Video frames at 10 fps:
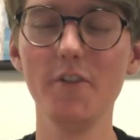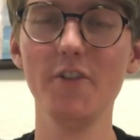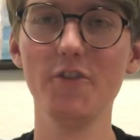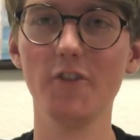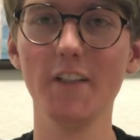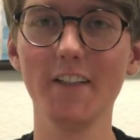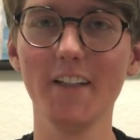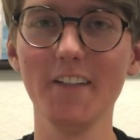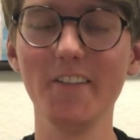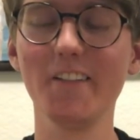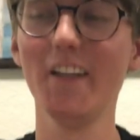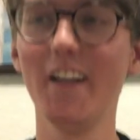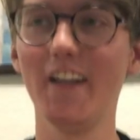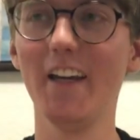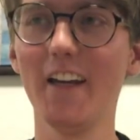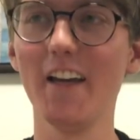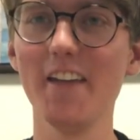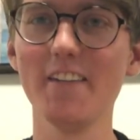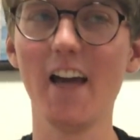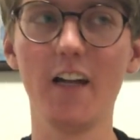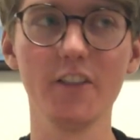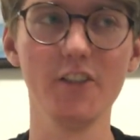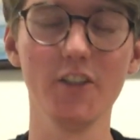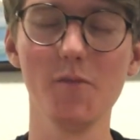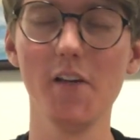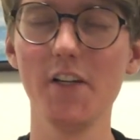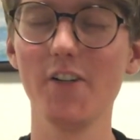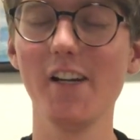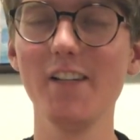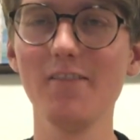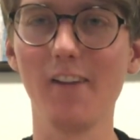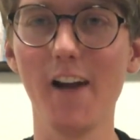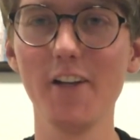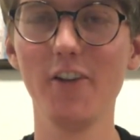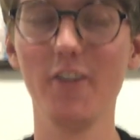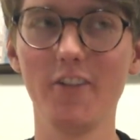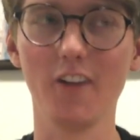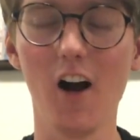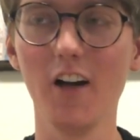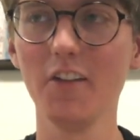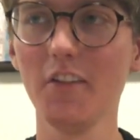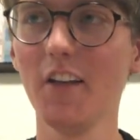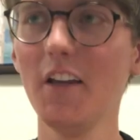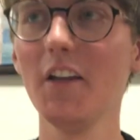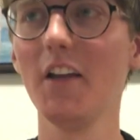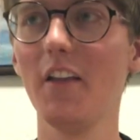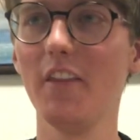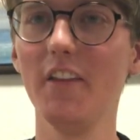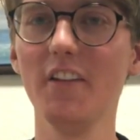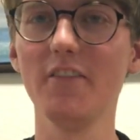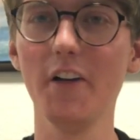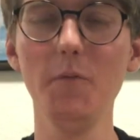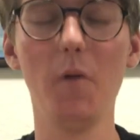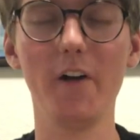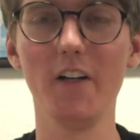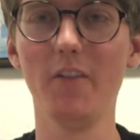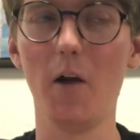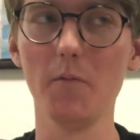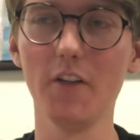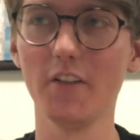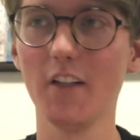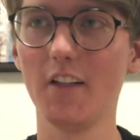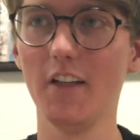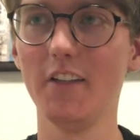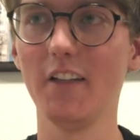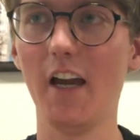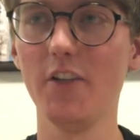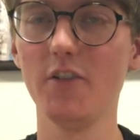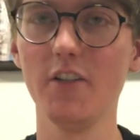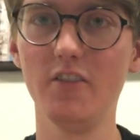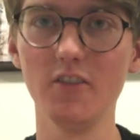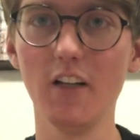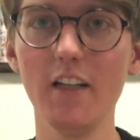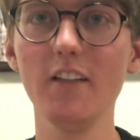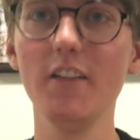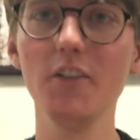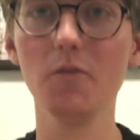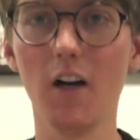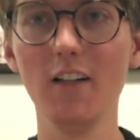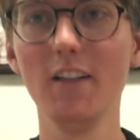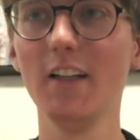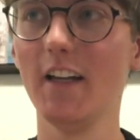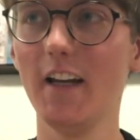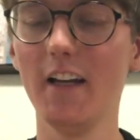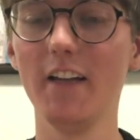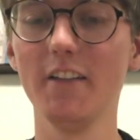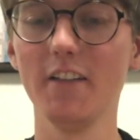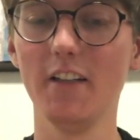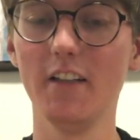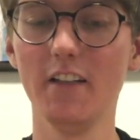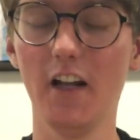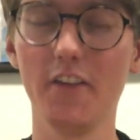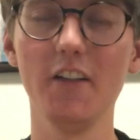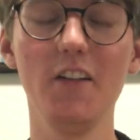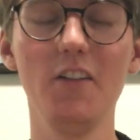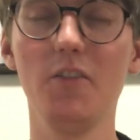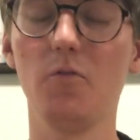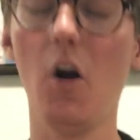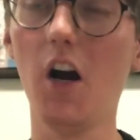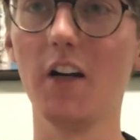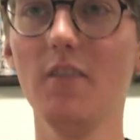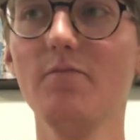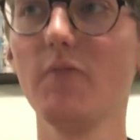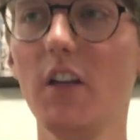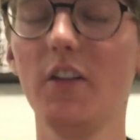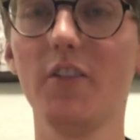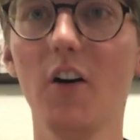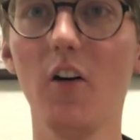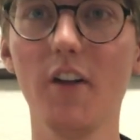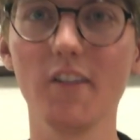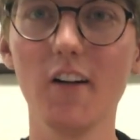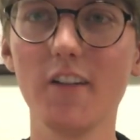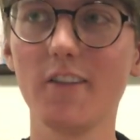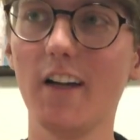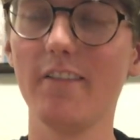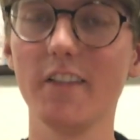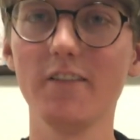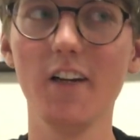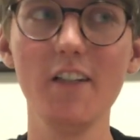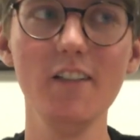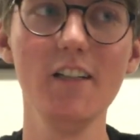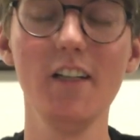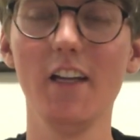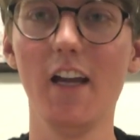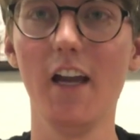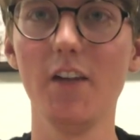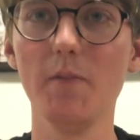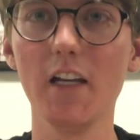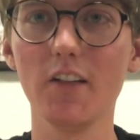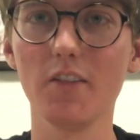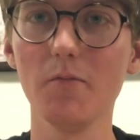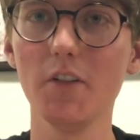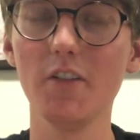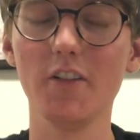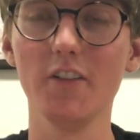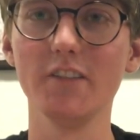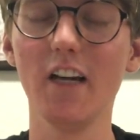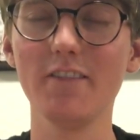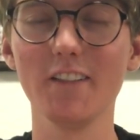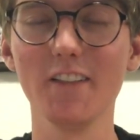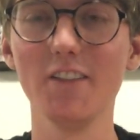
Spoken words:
enjoyed this and that you're being creative writing your songs. The fun part about music is that you can do anything you want and nothing is wrong. So as long as you're having fun and making some music, you're definitely